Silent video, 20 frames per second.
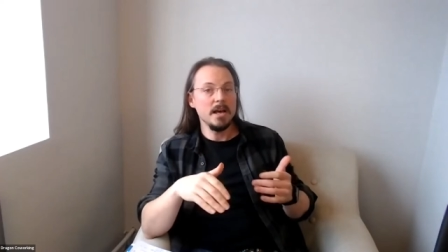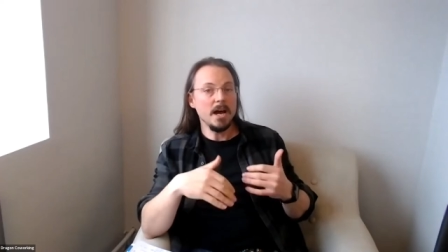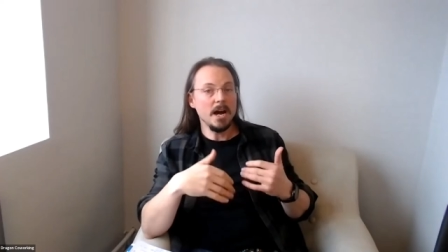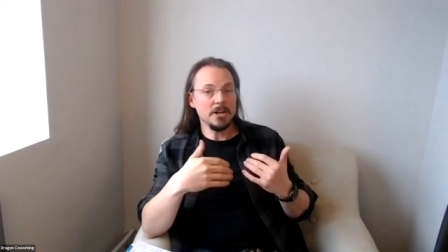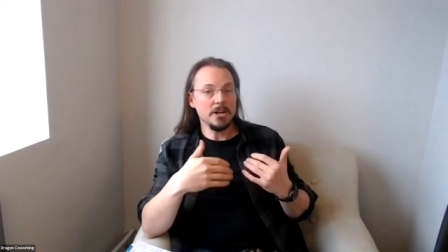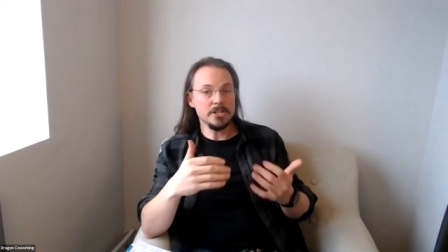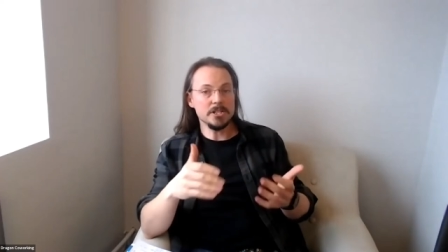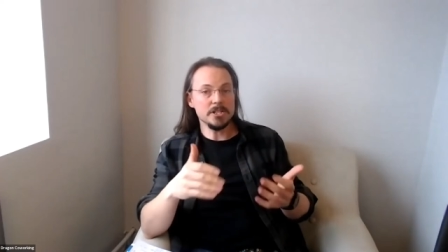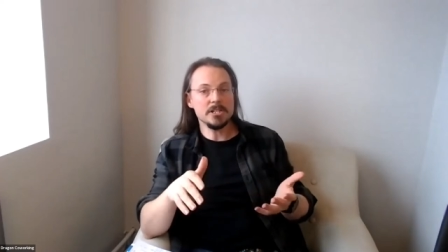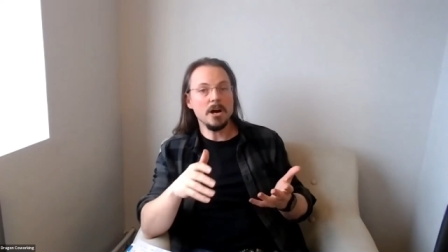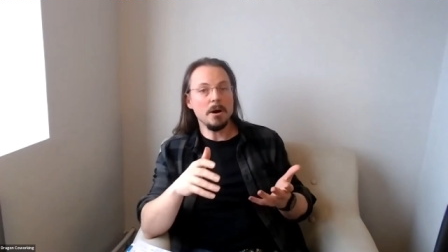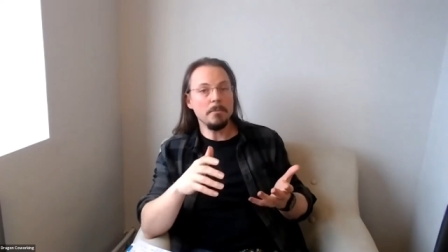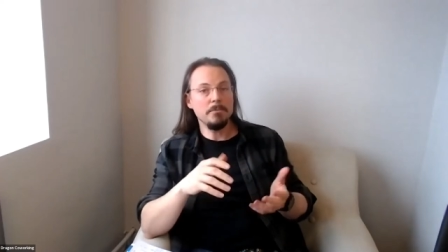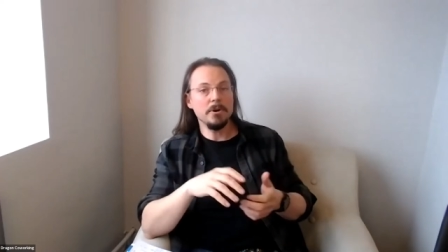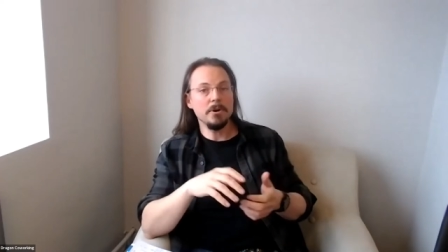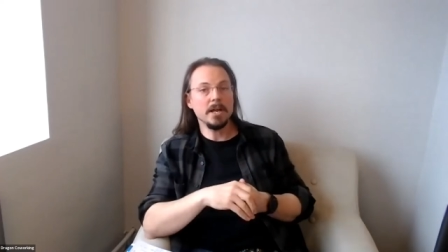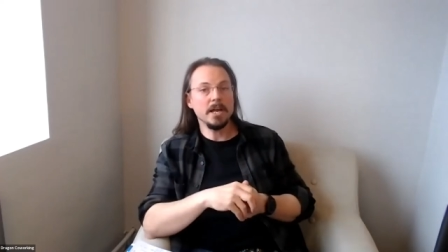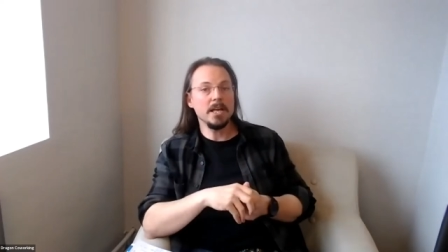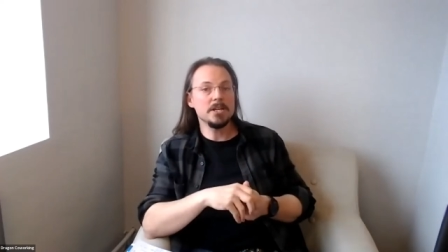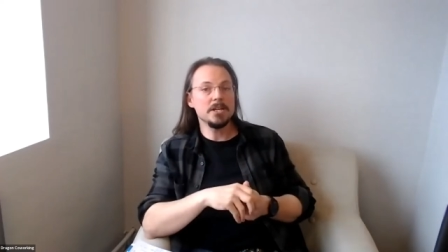and just start
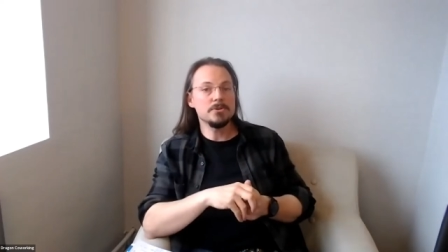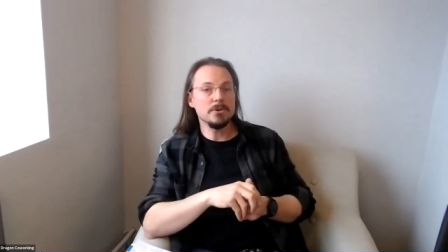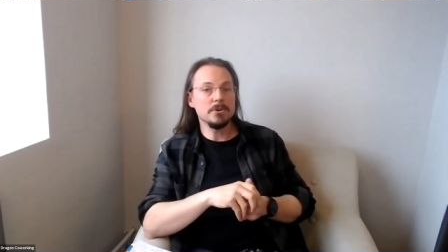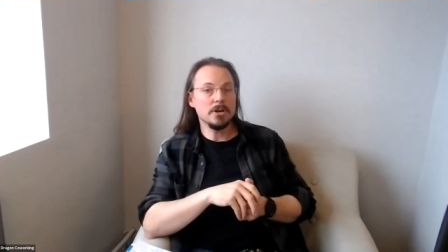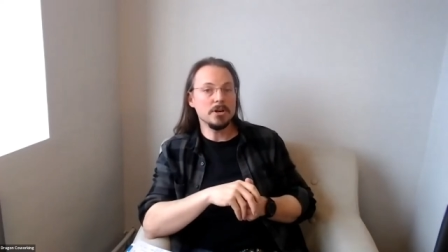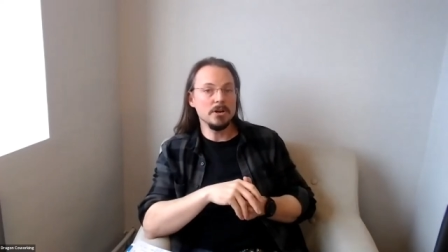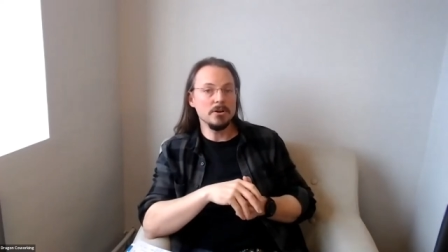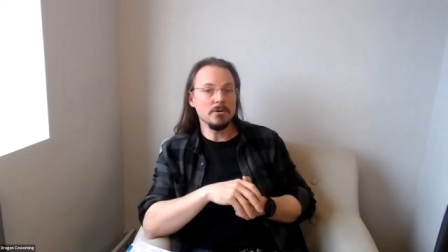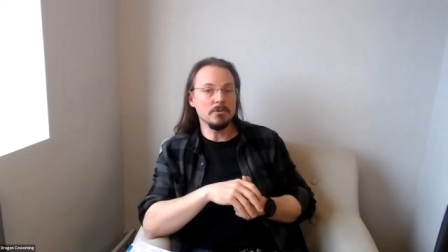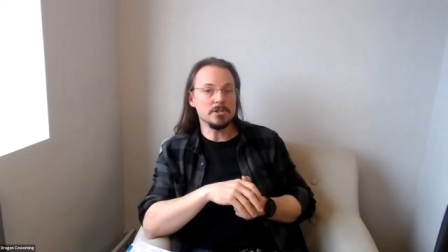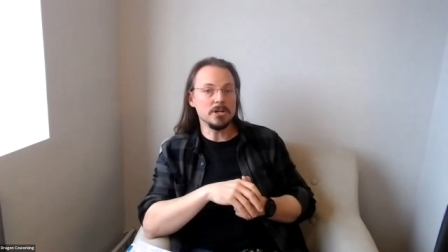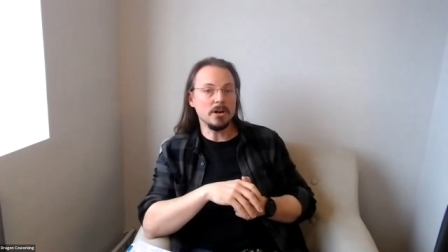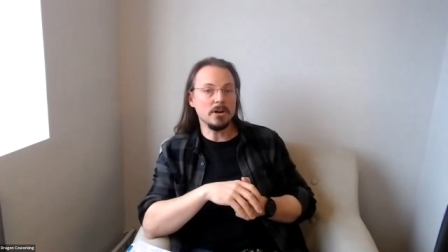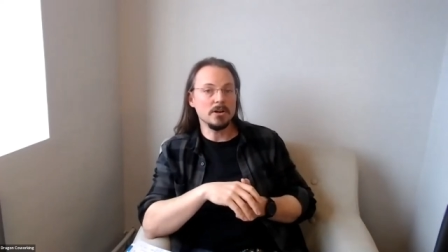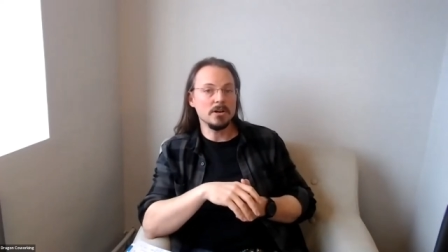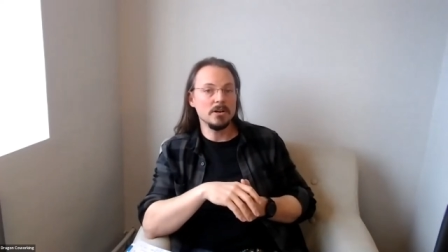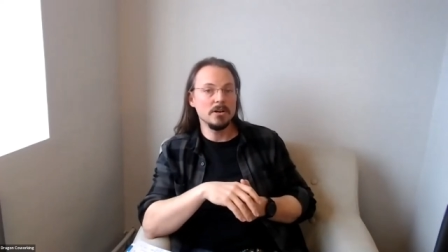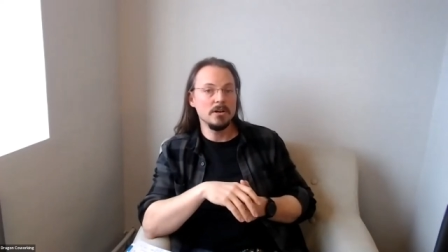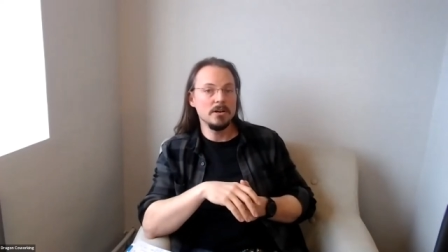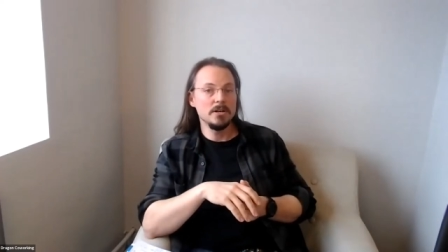putting it into a Google
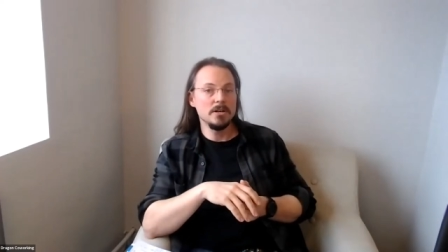Doc.